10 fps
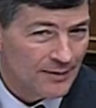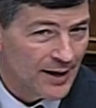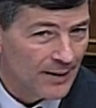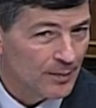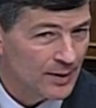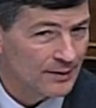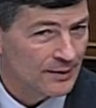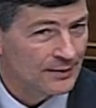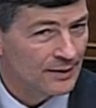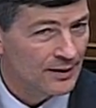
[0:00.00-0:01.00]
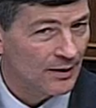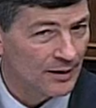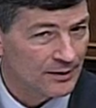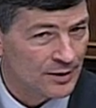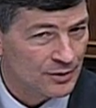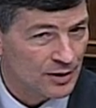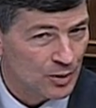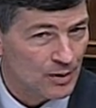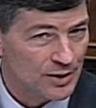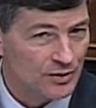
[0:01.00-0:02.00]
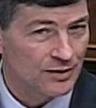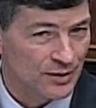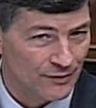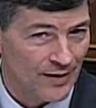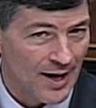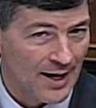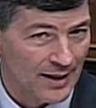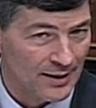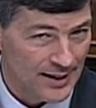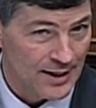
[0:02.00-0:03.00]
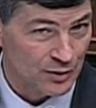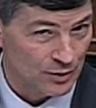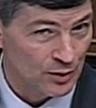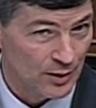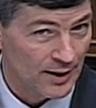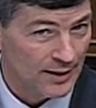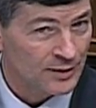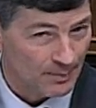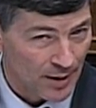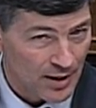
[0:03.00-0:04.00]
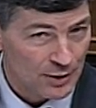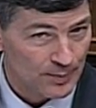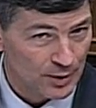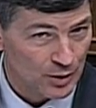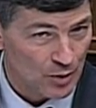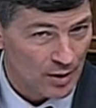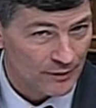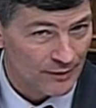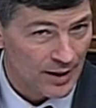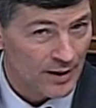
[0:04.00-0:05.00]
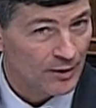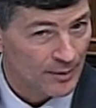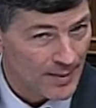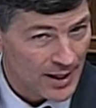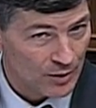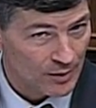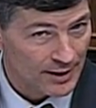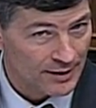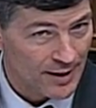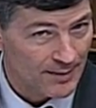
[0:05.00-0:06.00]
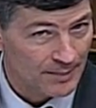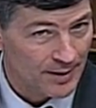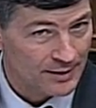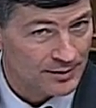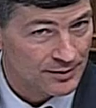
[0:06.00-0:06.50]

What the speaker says: that, but does the question defy an answer? Is it possible to quantify on a macroeconomic basis?